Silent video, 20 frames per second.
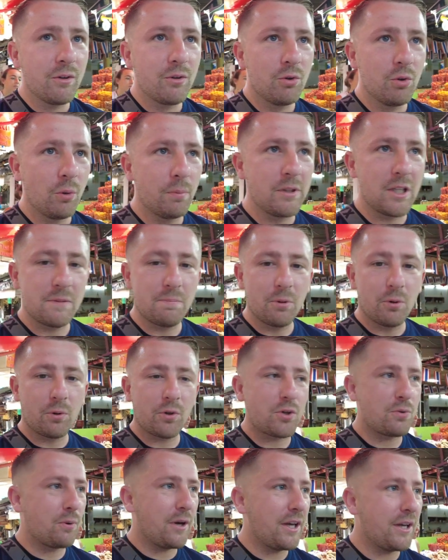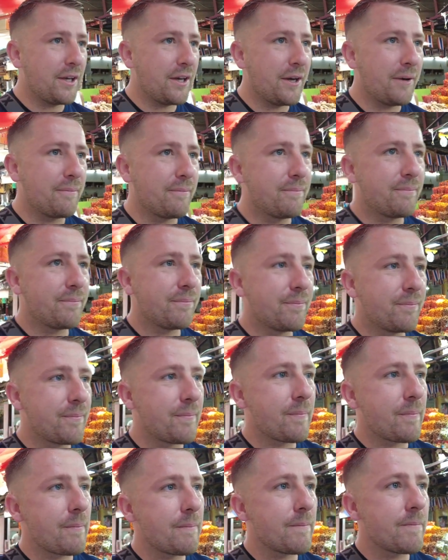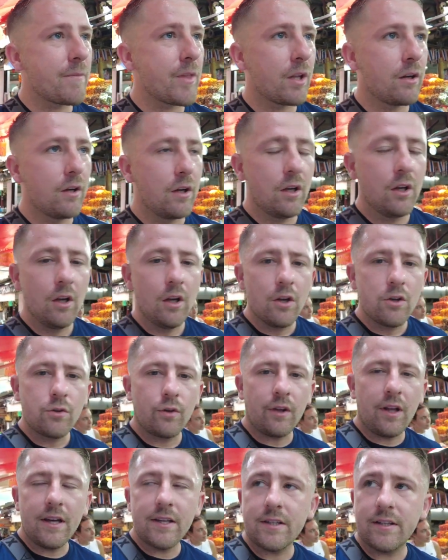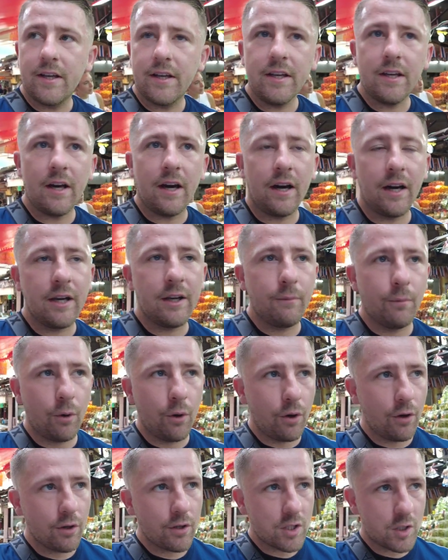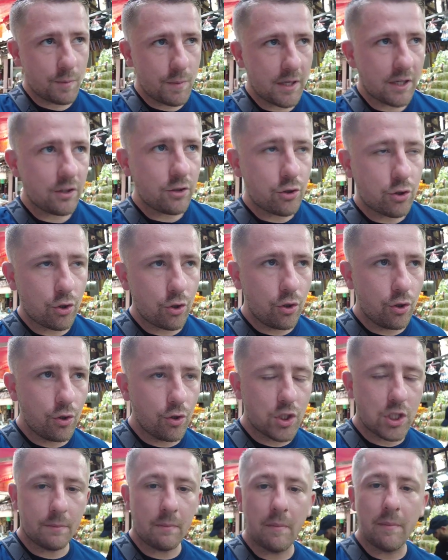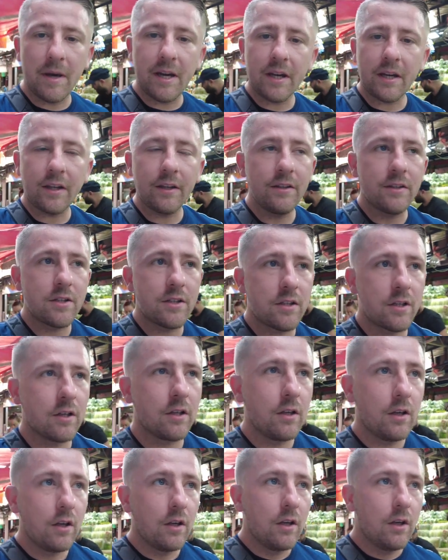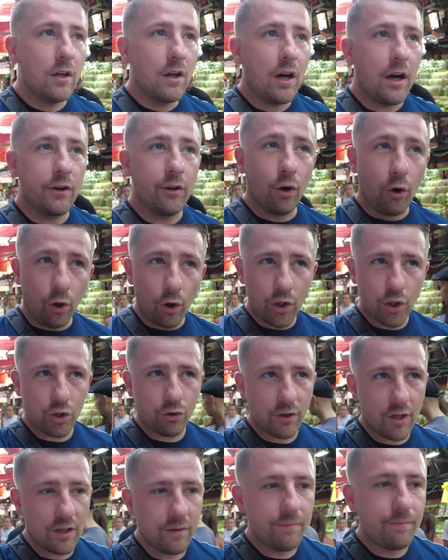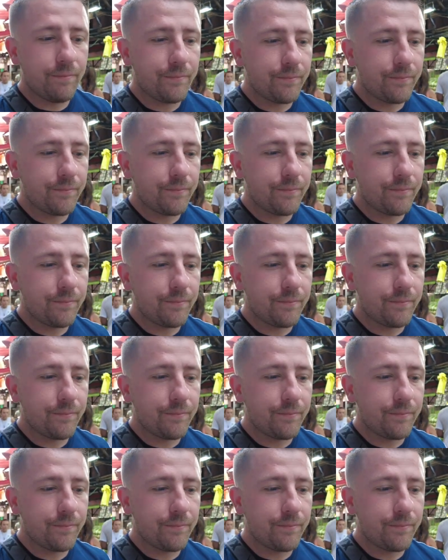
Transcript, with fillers: Nobody's broke sweat yet. So last night I was speaking to some Americans, an Austrian,